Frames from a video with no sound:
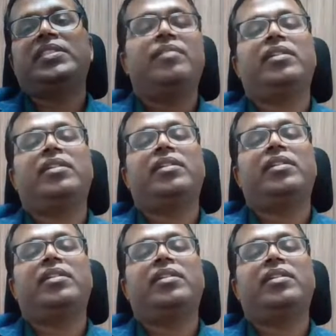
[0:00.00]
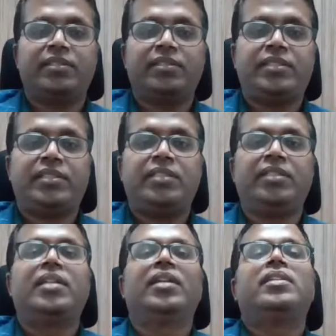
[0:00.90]
IUI, usually if he
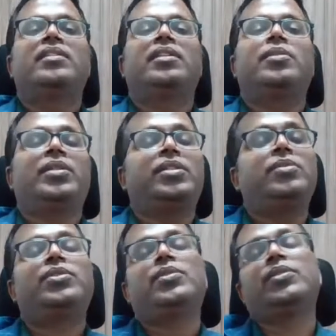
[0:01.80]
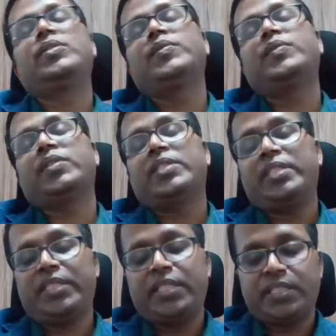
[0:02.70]
pregnancy, then whether we should go
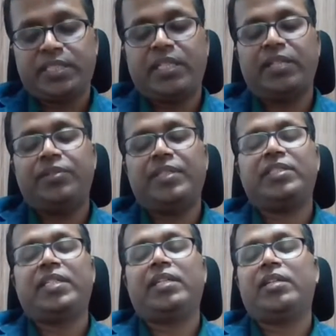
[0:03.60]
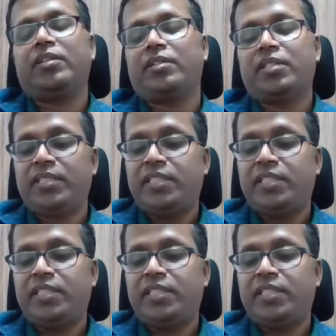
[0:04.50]
for a next IUI cycle or not?